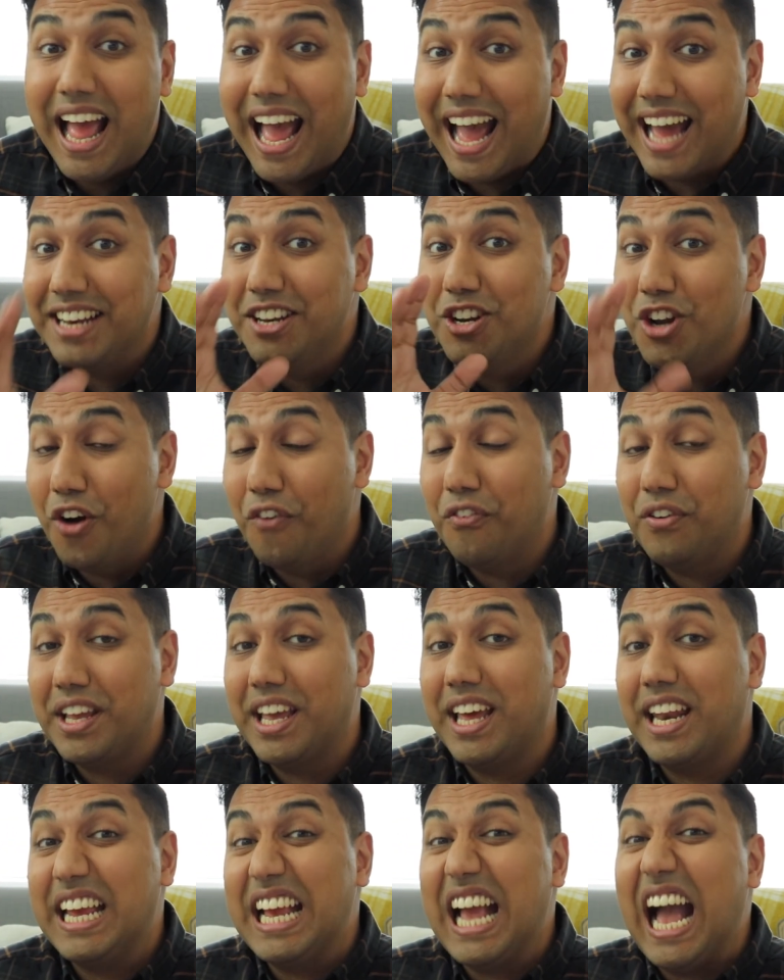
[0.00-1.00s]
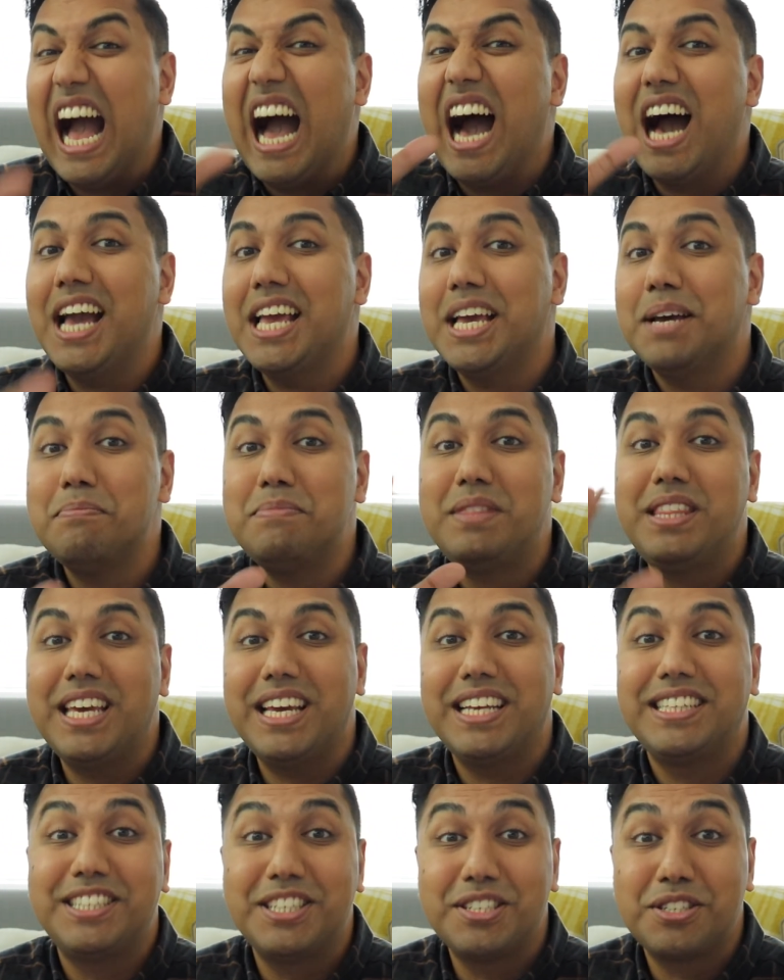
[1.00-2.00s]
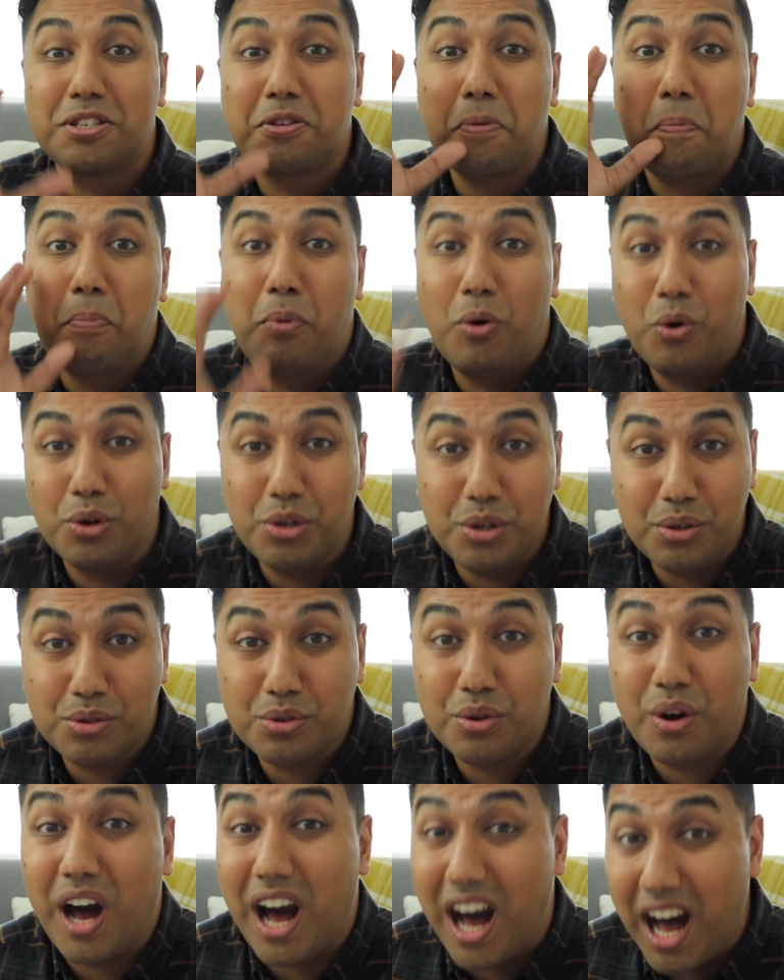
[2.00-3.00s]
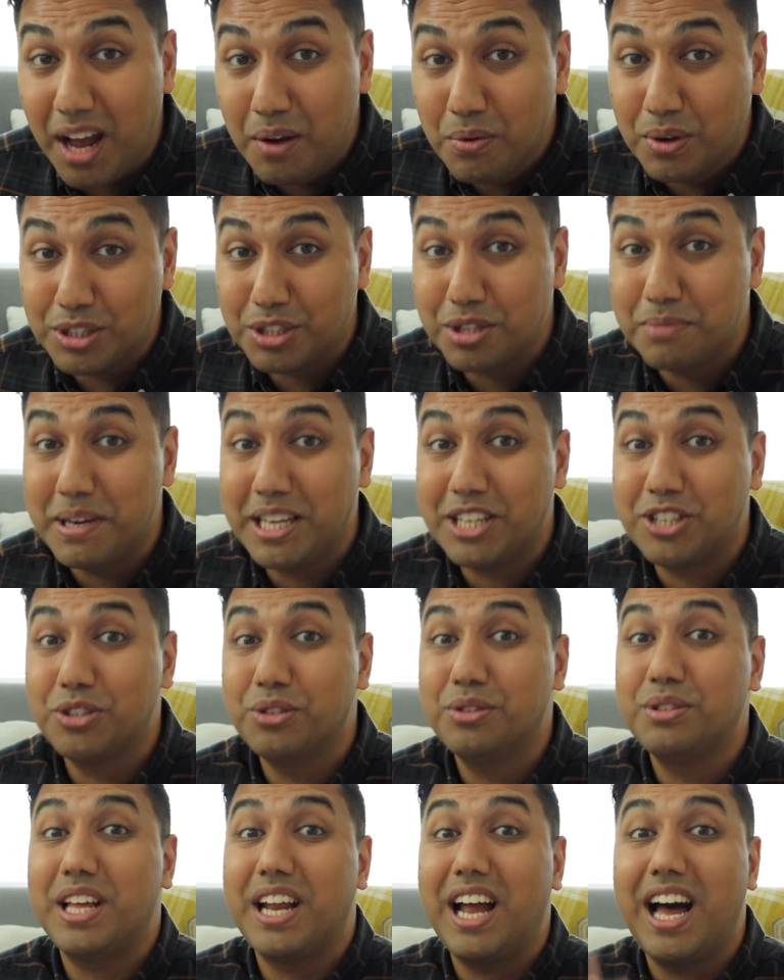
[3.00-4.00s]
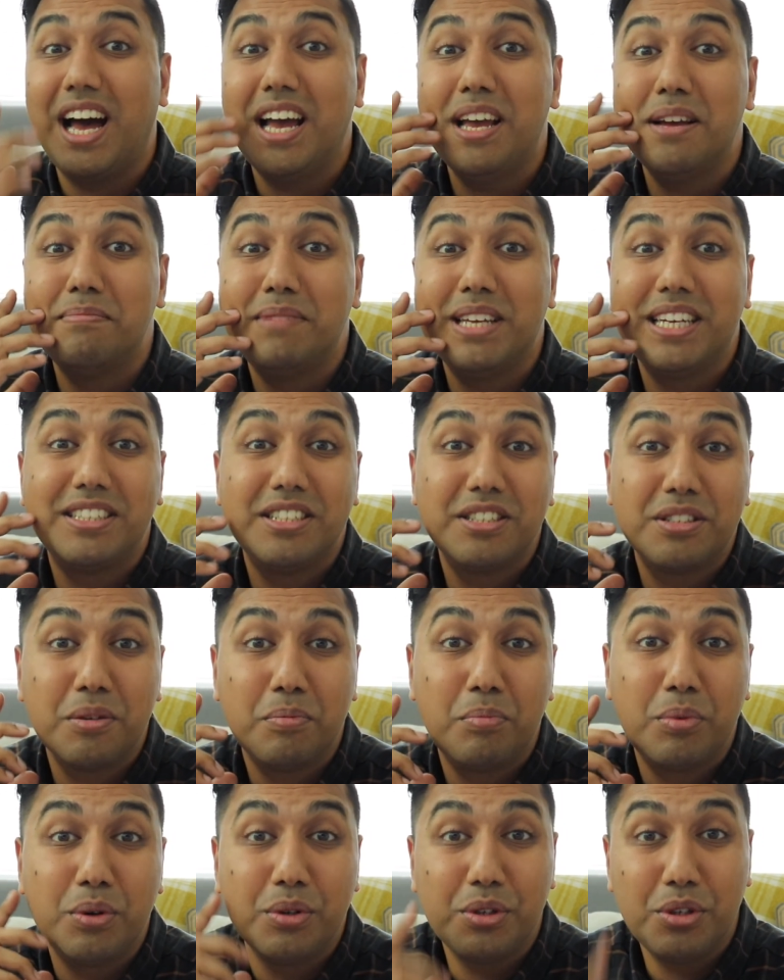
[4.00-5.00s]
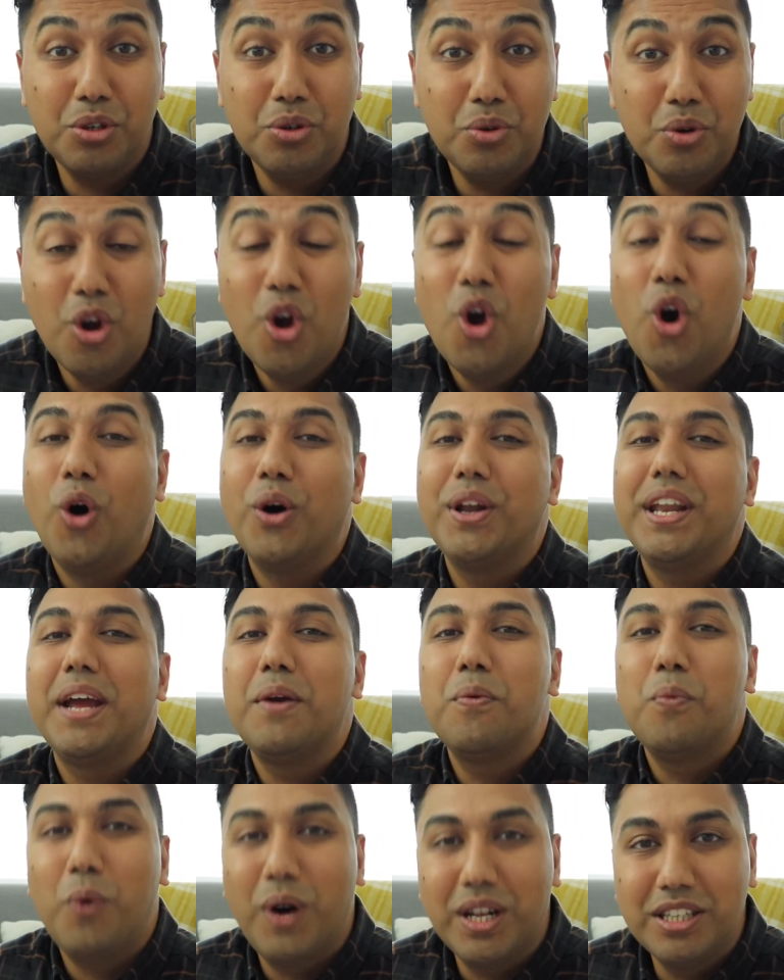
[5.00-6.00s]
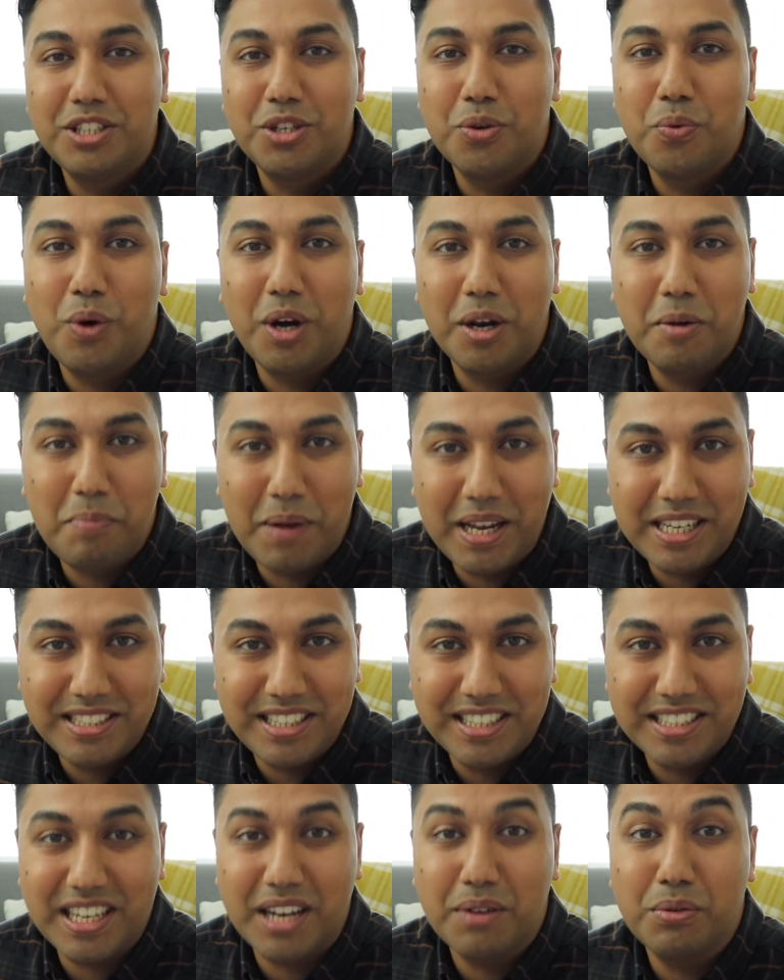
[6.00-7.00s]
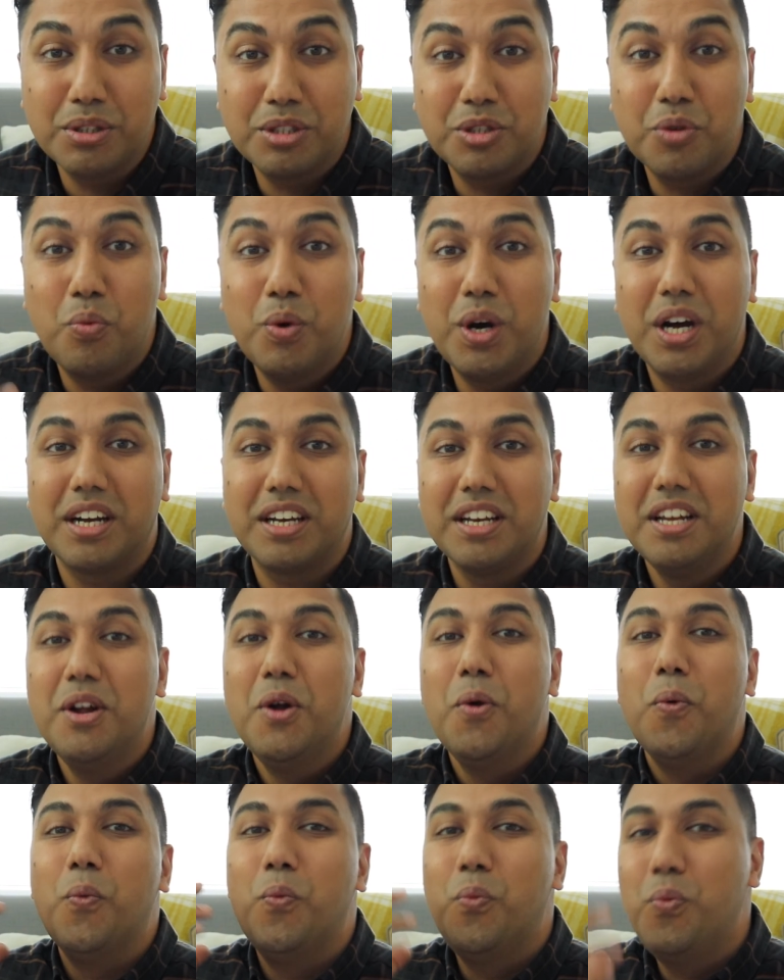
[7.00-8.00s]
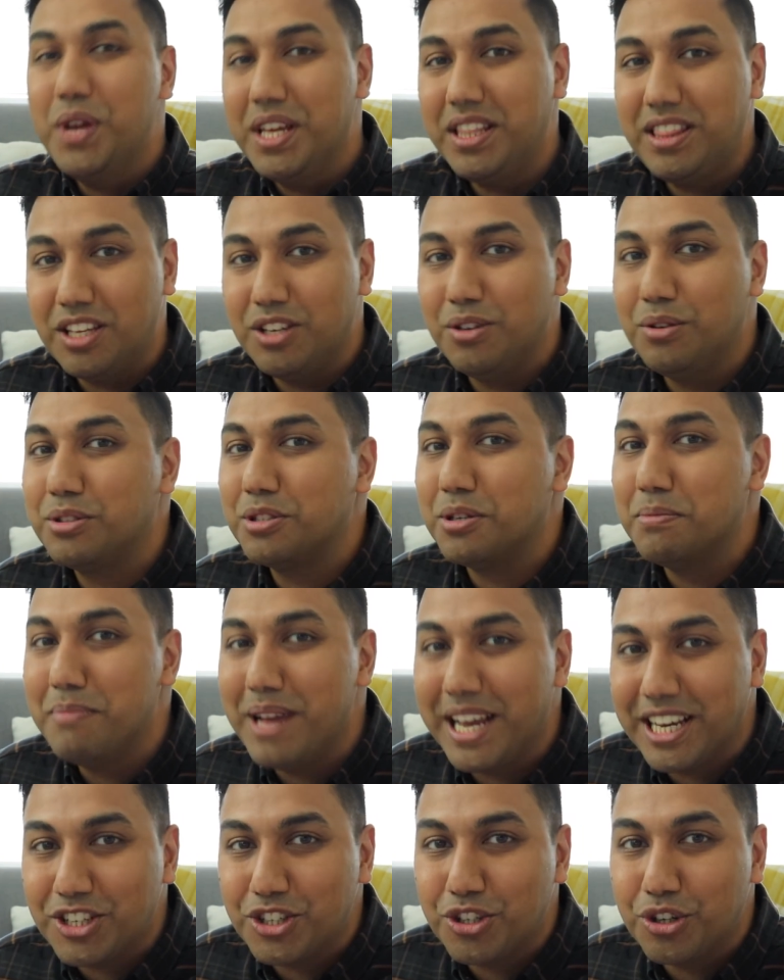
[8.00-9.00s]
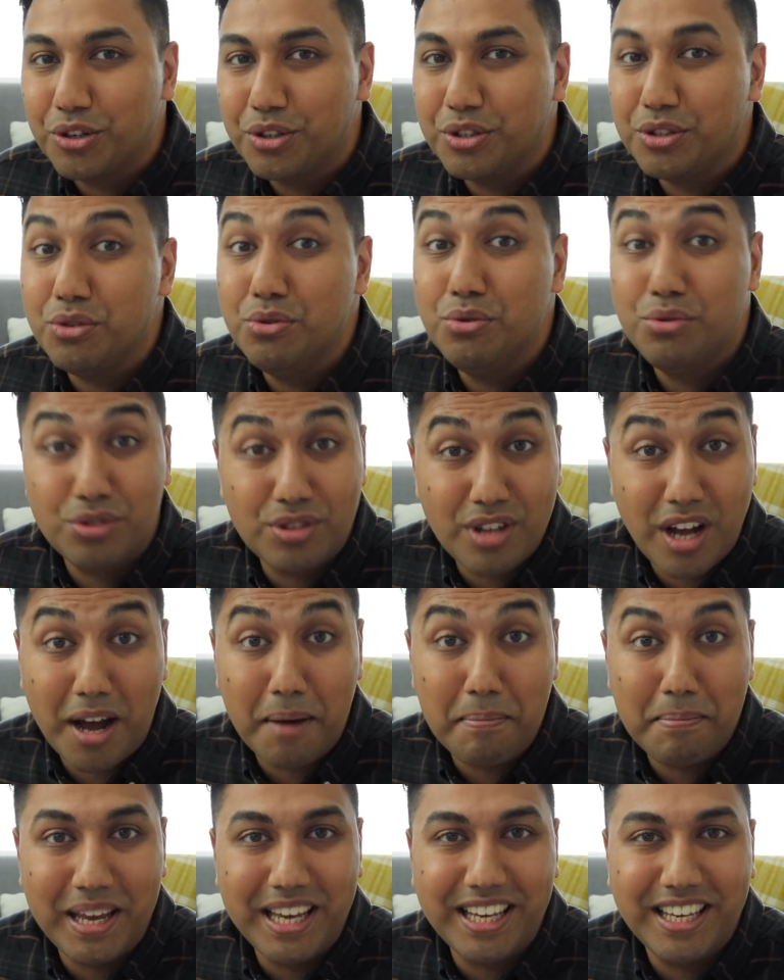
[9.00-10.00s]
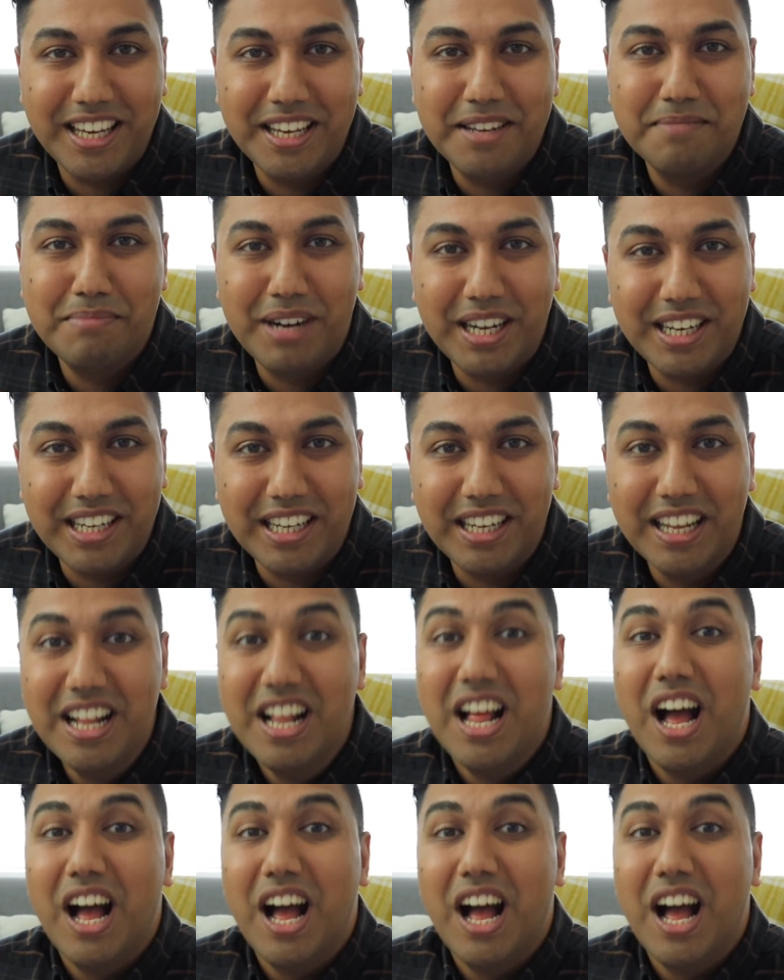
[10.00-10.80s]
And not forgetting, I am there to support you. So I want to make sure that I am there to support you on a one-to-one basis. I want to work with you to make sure you start making money.